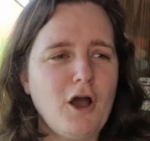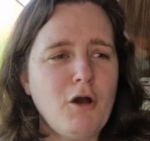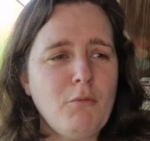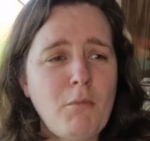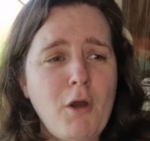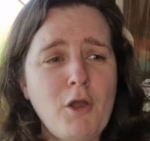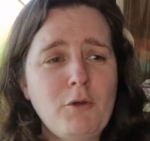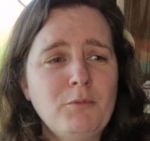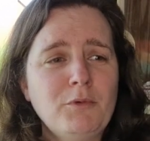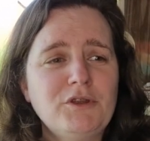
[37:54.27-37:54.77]
a
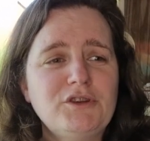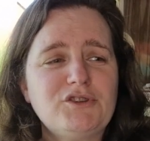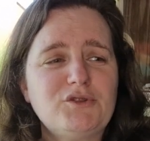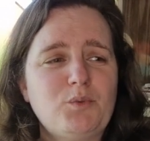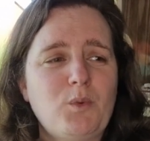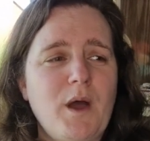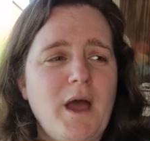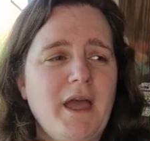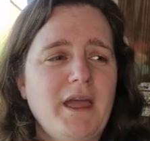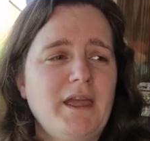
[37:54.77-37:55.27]

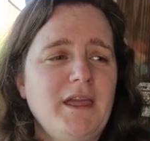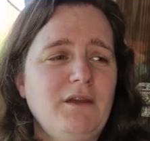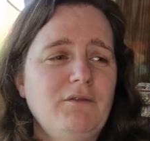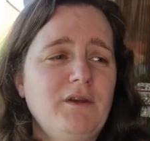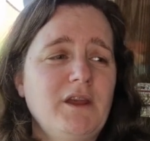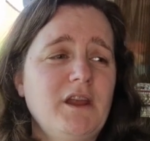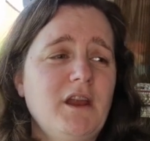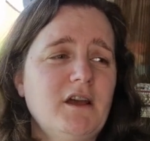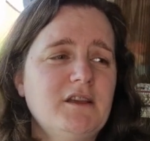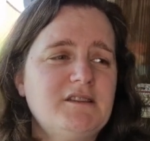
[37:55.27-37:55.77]
moment where he
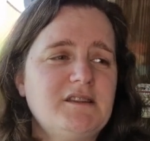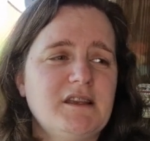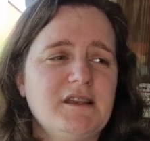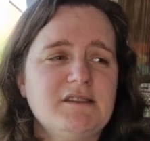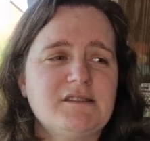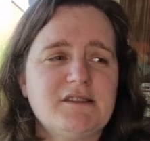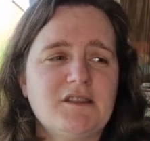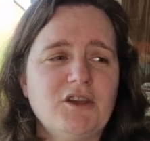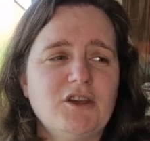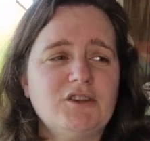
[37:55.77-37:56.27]

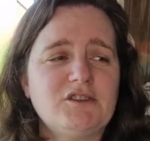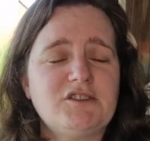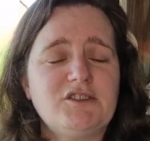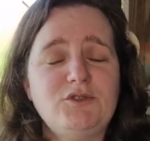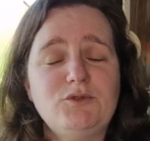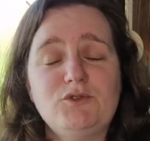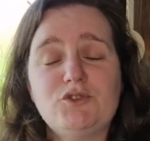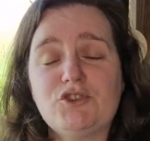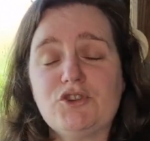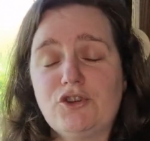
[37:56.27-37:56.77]
realizes that
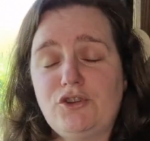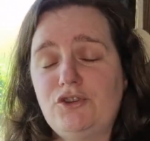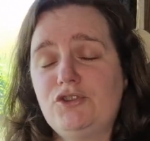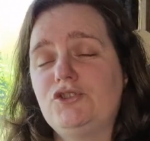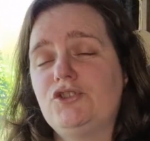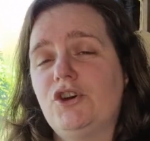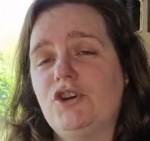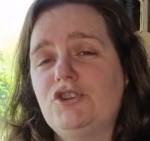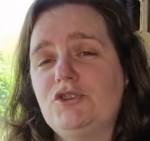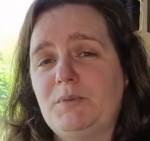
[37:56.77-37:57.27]
you
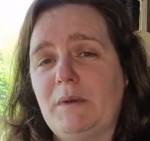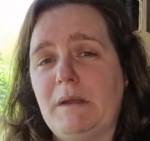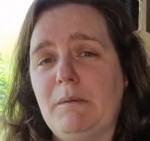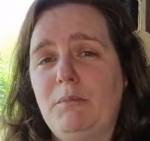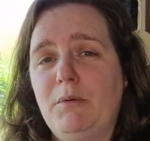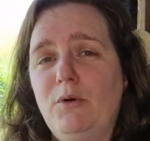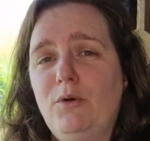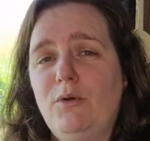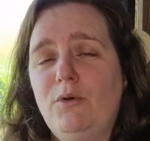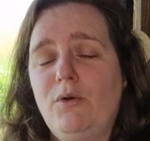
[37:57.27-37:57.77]
shouldn't judge
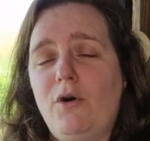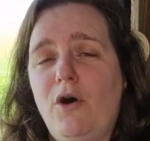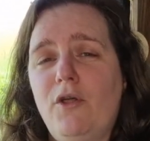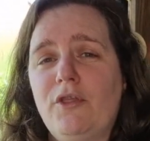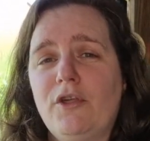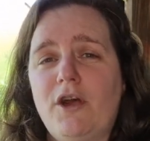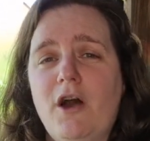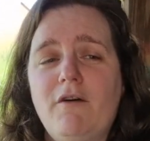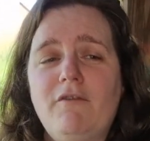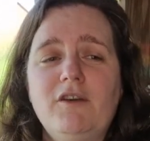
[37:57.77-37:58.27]
people
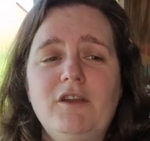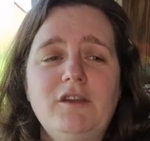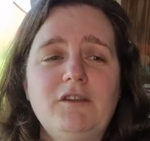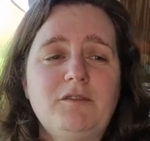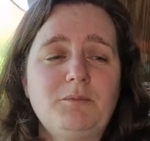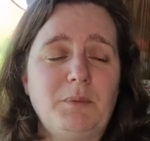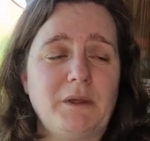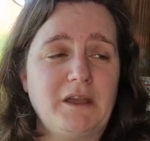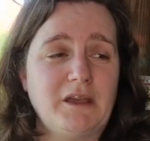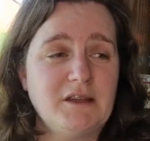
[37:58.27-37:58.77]
on the
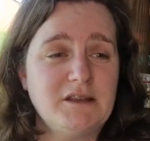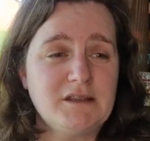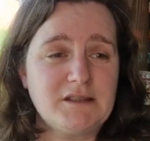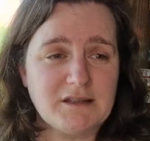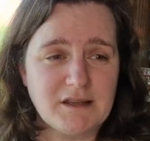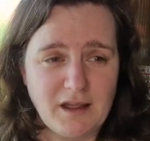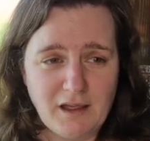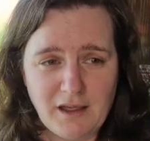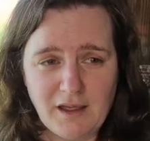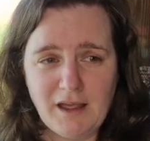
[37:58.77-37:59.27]
covers
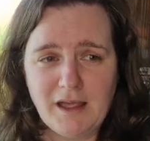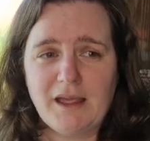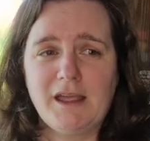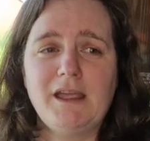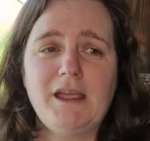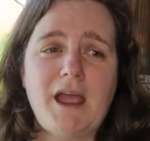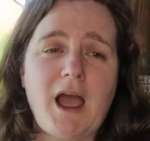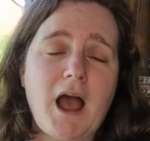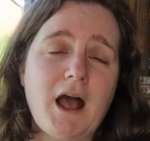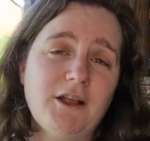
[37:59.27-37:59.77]
because he